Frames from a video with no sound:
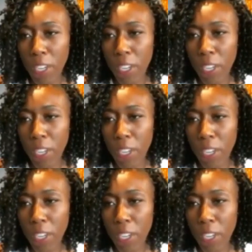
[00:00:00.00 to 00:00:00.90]

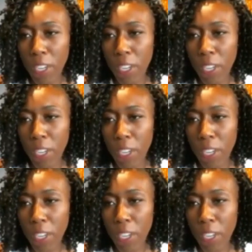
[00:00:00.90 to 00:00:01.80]

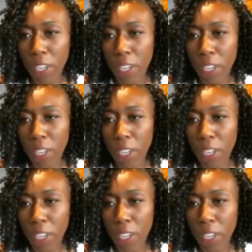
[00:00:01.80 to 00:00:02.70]

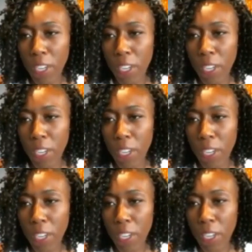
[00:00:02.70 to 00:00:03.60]

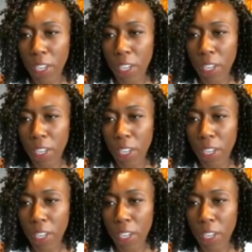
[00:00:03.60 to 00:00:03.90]
Nobody speaks.